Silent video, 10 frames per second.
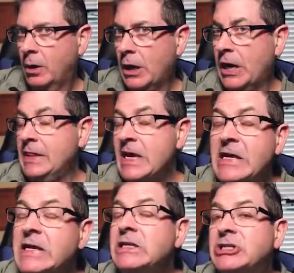and they
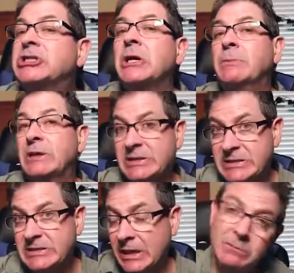need some
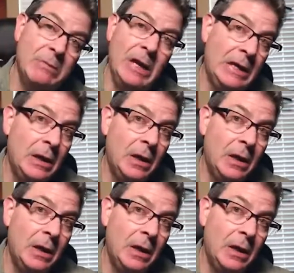excitement